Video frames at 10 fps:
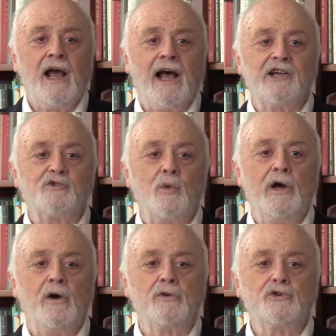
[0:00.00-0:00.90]
as
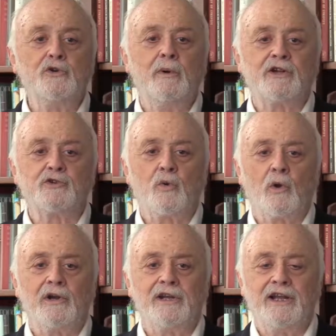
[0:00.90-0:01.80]
will too much
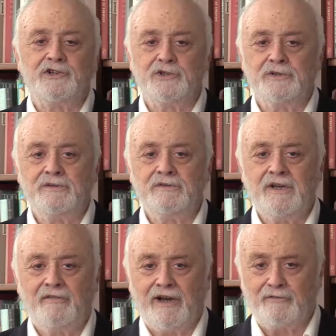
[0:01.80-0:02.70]
coordination
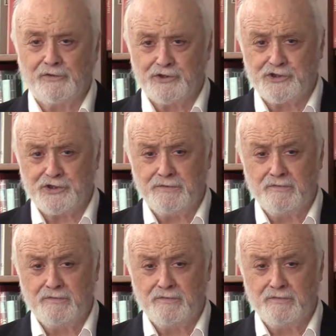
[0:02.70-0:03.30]
of efforts.